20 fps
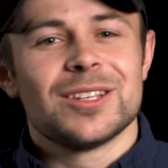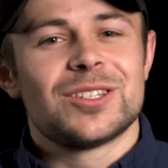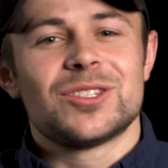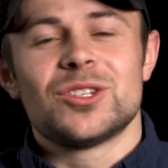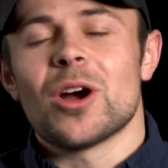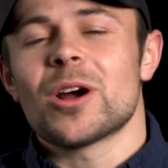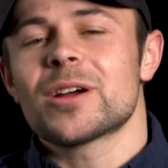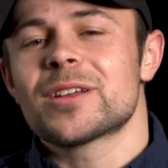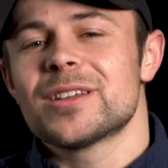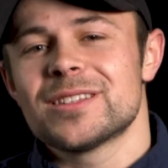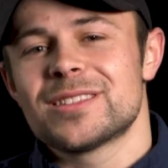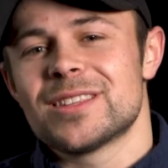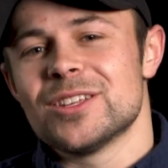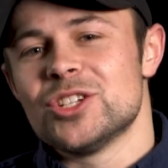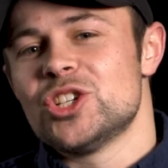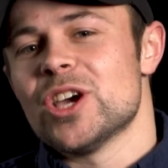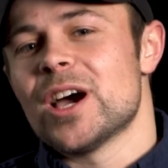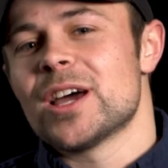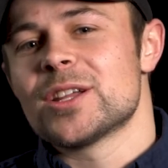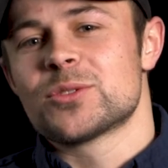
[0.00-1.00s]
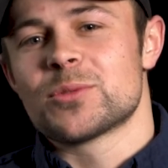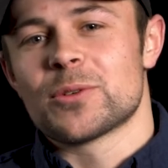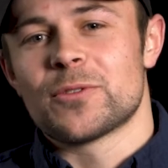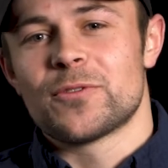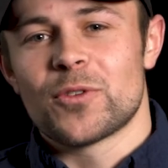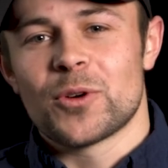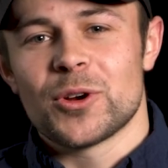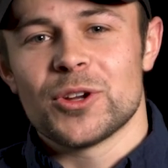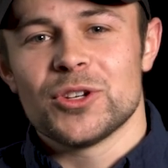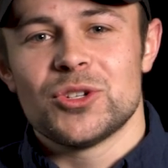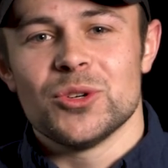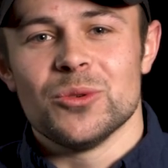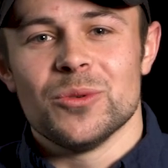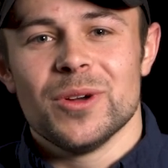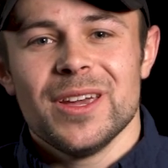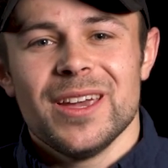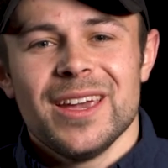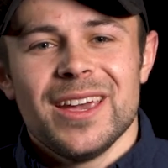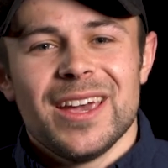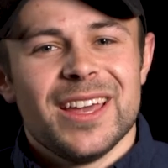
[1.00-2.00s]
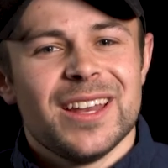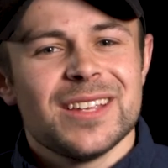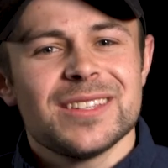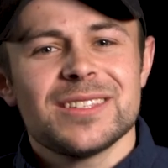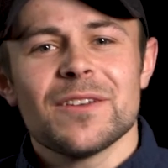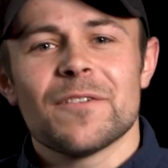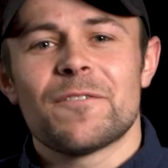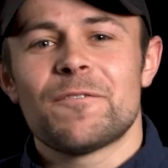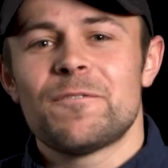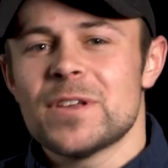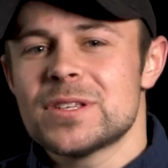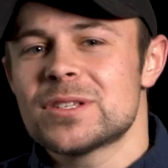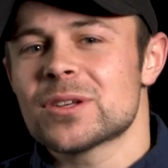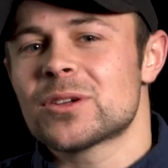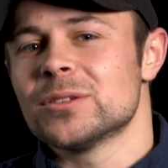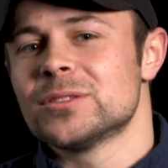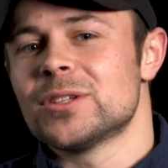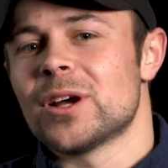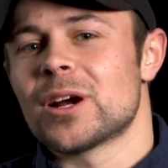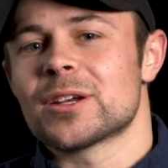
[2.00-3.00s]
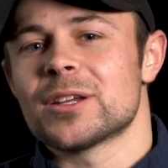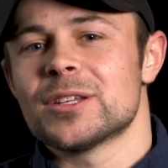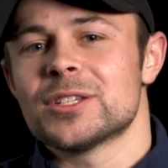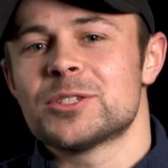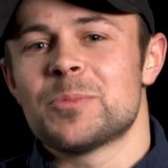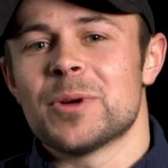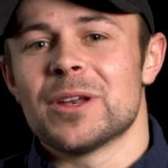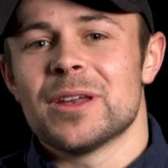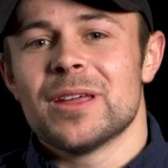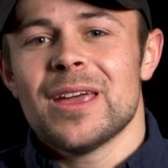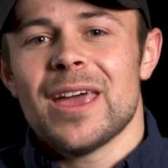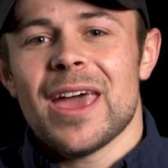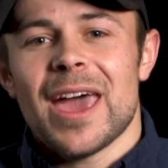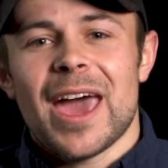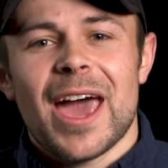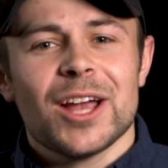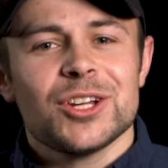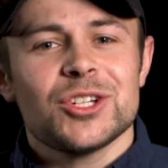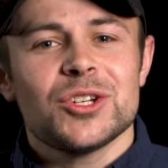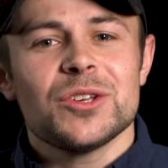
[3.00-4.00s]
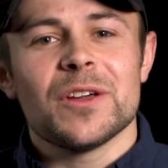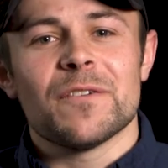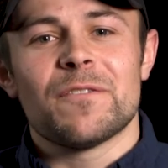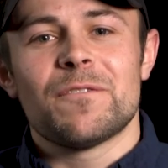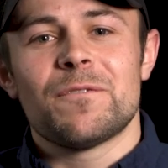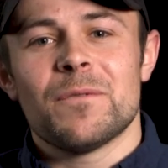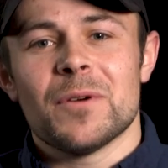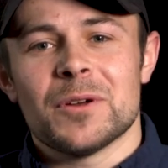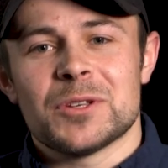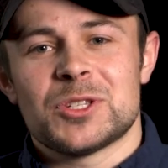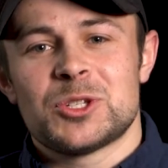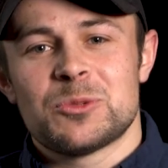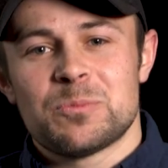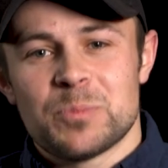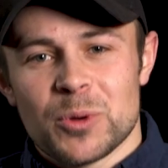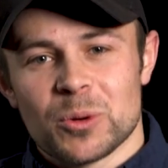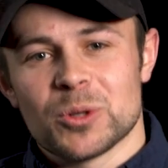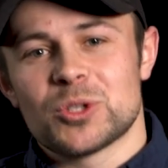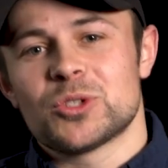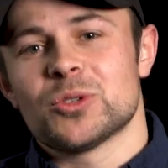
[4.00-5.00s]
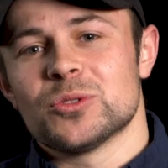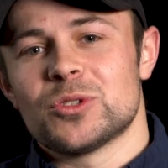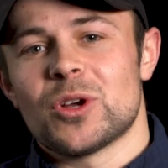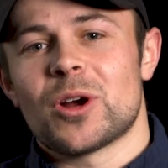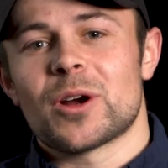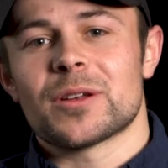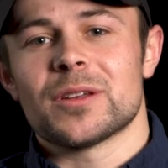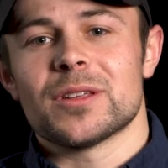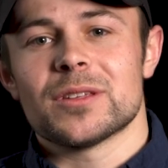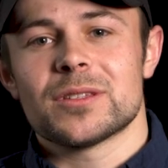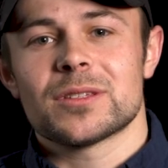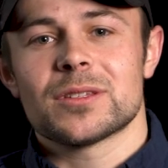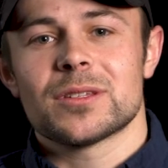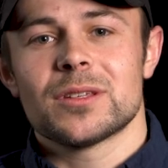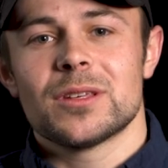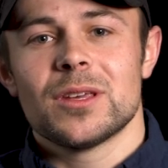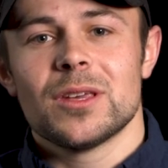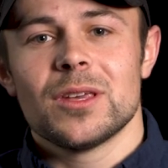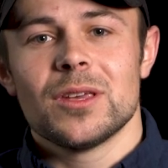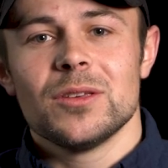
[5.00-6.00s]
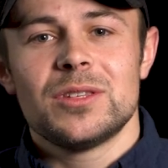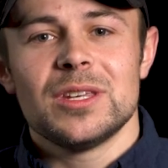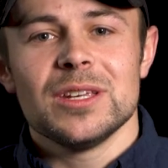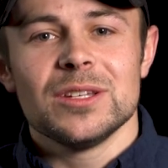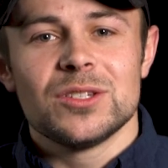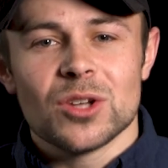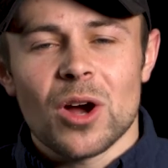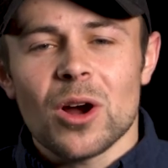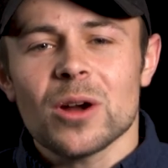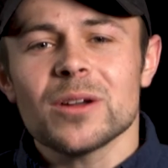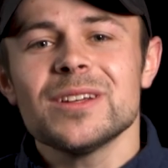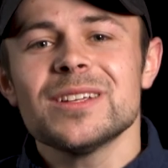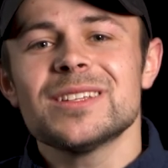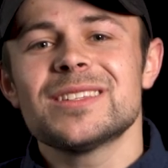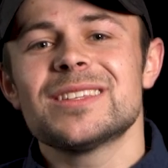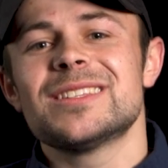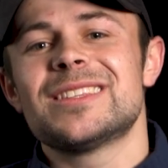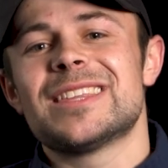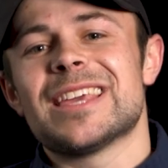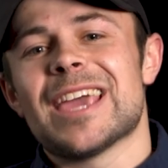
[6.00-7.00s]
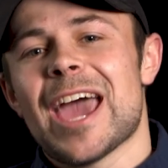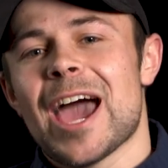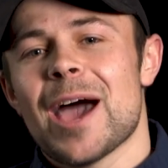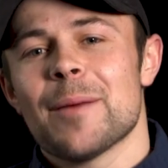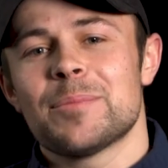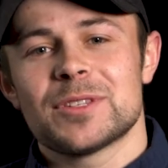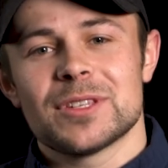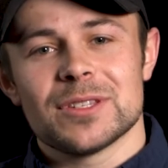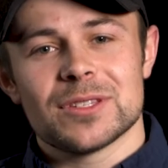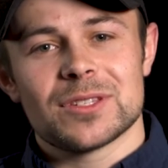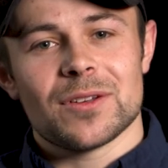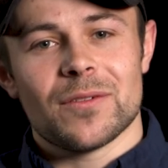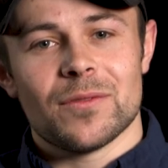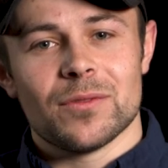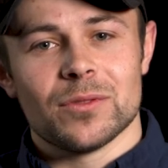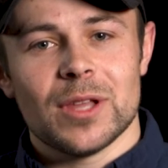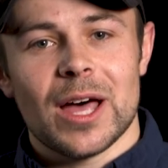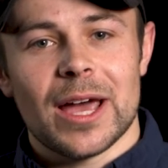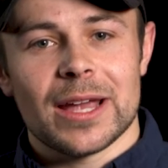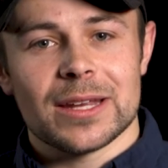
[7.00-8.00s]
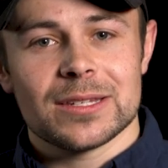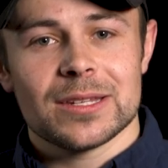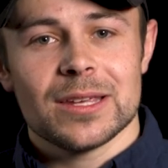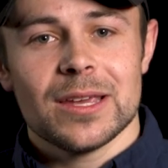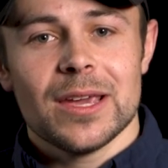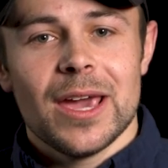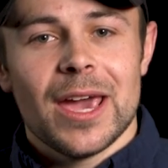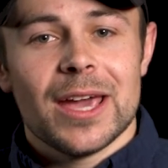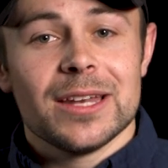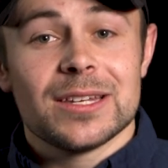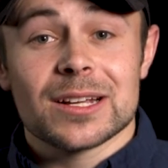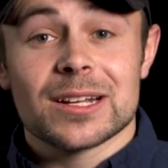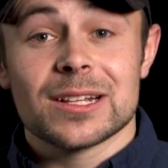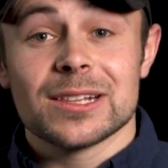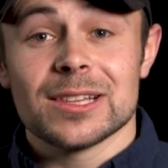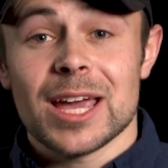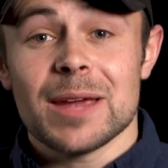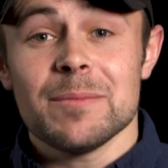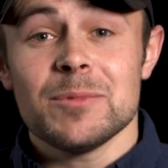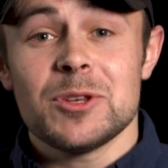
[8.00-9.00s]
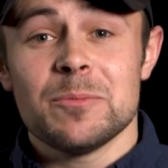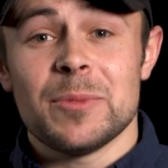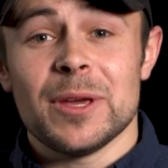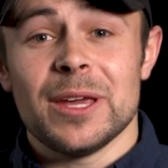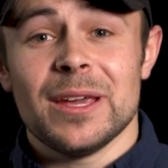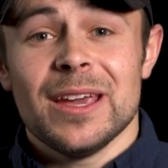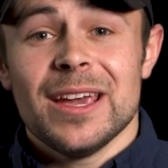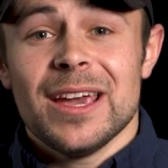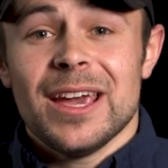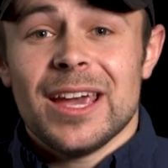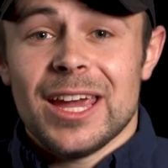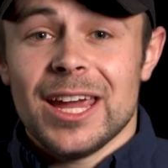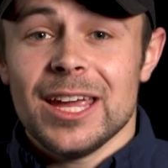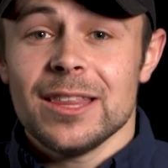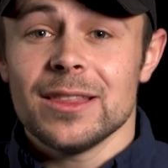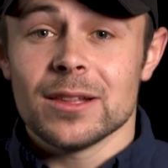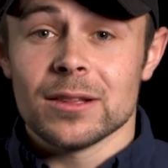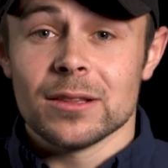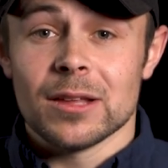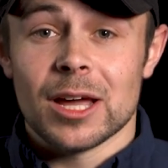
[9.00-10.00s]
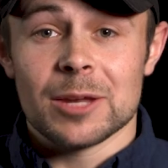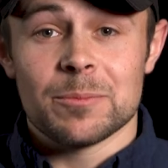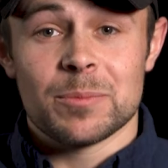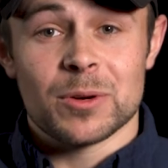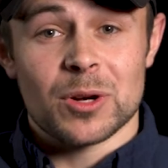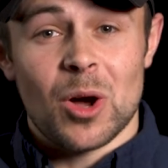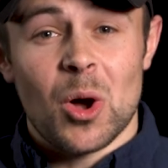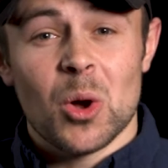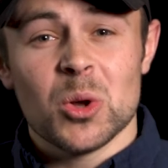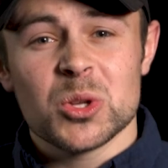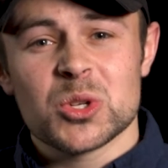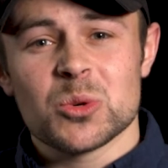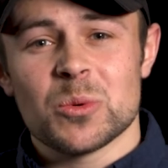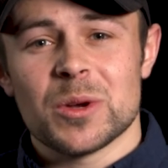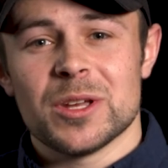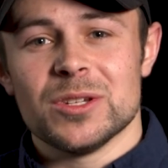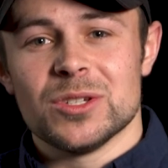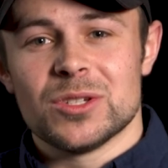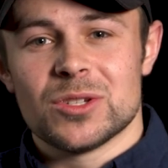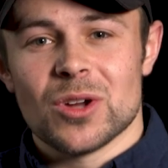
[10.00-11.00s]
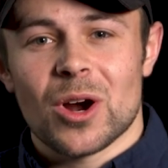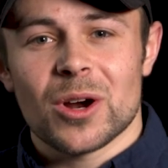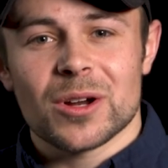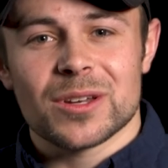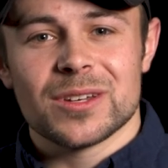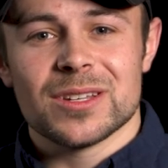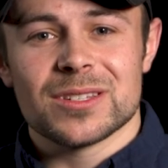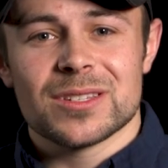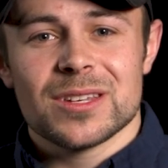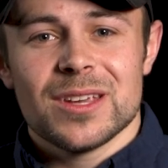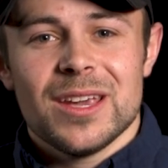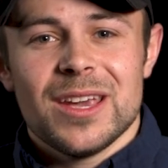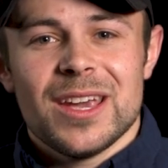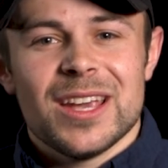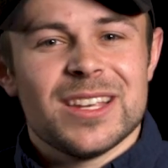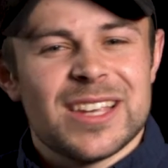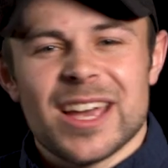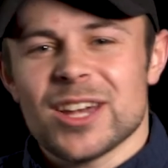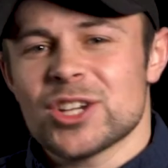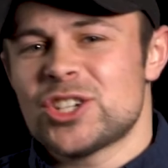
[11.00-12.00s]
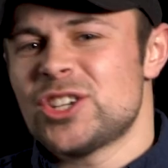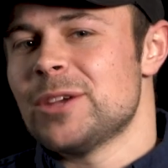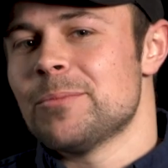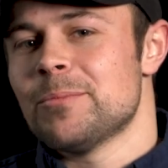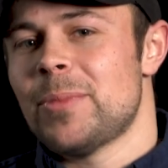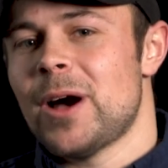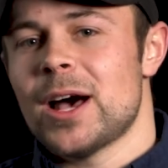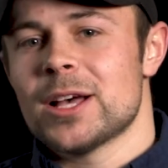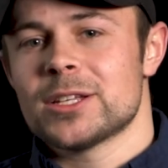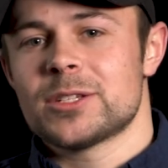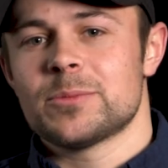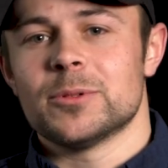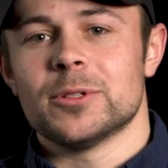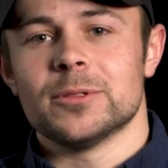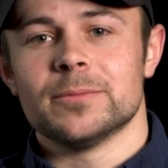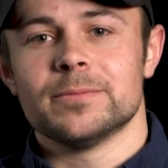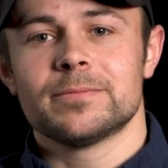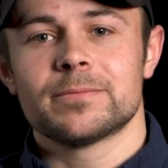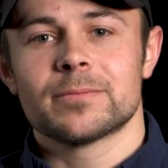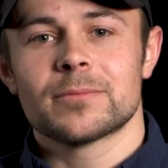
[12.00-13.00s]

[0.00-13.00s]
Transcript: This darkness that John is referring to, it isn't a physical darkness, but actually a spiritual darkness. You see, darkness is the absence of light, and to claim to be in the light but also in darkness is actually impossible.